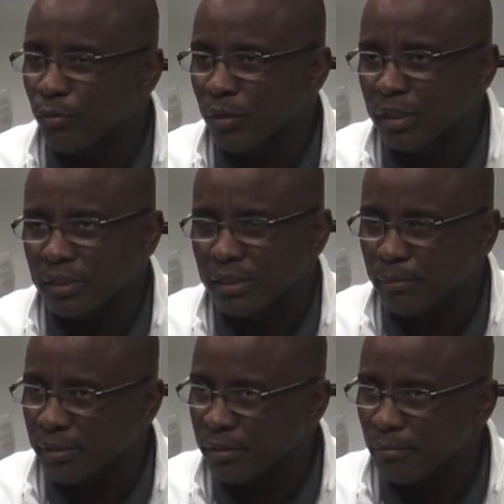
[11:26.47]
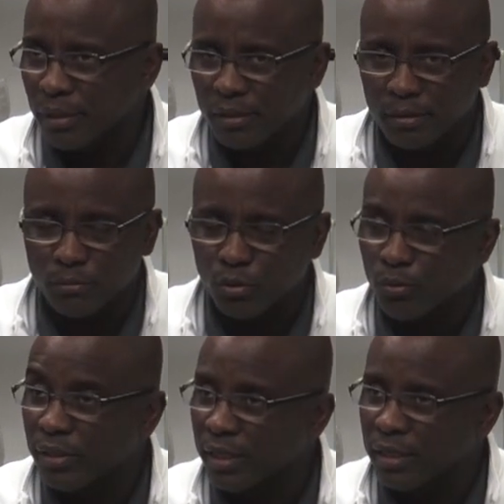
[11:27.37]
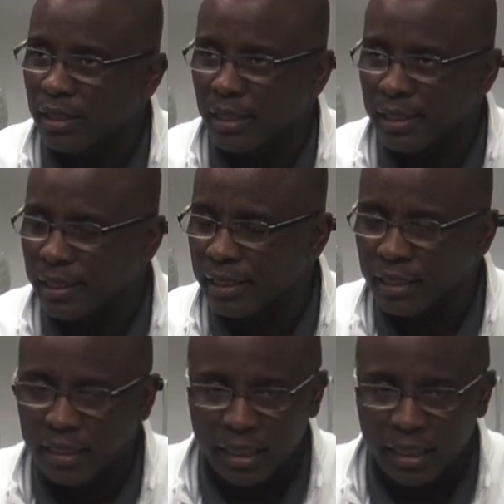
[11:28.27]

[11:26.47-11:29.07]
Willie Simmons among them, superintendent led.